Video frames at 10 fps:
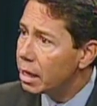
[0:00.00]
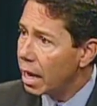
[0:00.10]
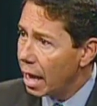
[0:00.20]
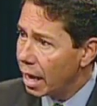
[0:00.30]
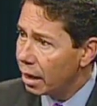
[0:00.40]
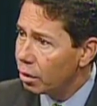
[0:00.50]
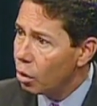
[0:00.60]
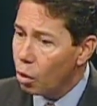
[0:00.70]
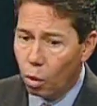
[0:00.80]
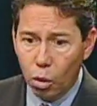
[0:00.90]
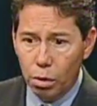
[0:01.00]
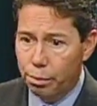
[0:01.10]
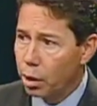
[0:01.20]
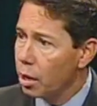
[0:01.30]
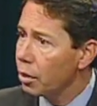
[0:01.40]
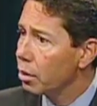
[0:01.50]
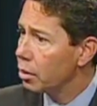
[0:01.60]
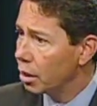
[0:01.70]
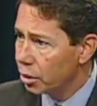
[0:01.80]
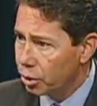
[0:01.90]
and dad or brother or
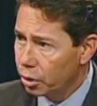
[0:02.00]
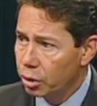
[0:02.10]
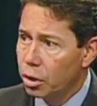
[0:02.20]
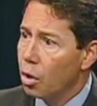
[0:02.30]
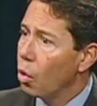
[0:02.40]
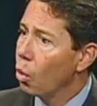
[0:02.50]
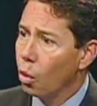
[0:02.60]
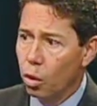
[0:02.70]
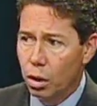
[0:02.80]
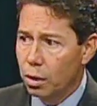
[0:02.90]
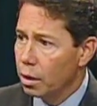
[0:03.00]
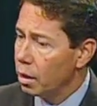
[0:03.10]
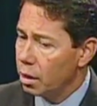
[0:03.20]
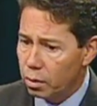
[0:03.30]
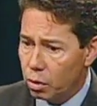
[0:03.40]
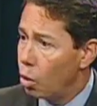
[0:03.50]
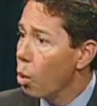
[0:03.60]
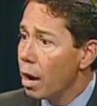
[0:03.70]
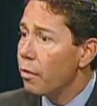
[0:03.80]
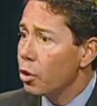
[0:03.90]
sister or
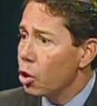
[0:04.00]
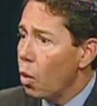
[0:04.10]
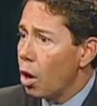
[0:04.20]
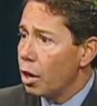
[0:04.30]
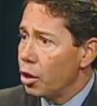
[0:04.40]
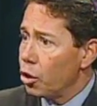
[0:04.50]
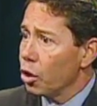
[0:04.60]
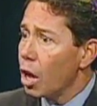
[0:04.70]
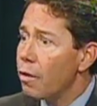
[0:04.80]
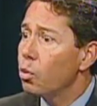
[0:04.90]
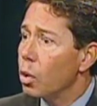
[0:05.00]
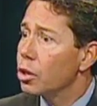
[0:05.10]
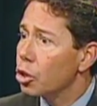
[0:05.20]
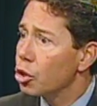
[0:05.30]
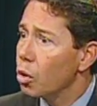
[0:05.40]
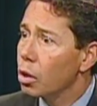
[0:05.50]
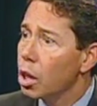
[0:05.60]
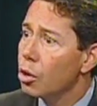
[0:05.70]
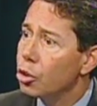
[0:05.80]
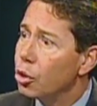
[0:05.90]
whoever you are and your loved ones are so
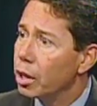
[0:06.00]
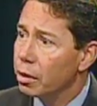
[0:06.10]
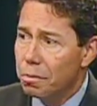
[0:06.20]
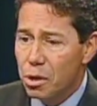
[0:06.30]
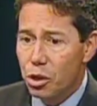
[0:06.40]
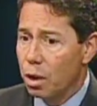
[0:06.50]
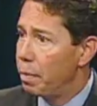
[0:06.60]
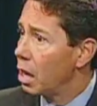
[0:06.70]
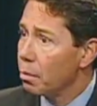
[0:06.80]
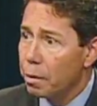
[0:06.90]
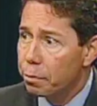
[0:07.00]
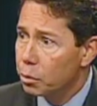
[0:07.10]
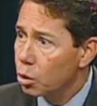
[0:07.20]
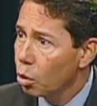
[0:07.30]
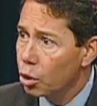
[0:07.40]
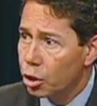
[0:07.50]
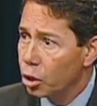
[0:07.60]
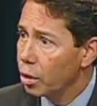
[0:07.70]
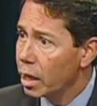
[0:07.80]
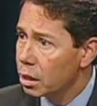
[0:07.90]
close, you can pick them up from school, you can
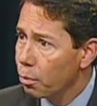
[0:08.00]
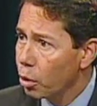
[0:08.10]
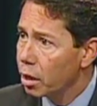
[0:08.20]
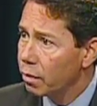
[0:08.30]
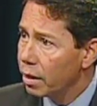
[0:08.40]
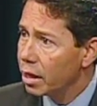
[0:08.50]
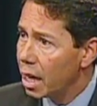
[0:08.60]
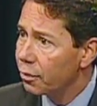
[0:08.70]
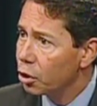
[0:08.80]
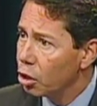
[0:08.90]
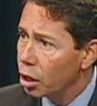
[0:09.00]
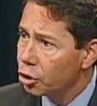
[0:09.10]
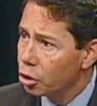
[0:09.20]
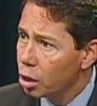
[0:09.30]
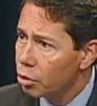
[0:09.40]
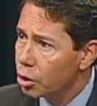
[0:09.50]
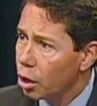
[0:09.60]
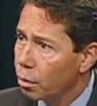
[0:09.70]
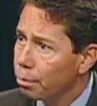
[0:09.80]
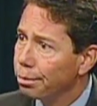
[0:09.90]
go to that sporting event in the afternoon because you're close to home.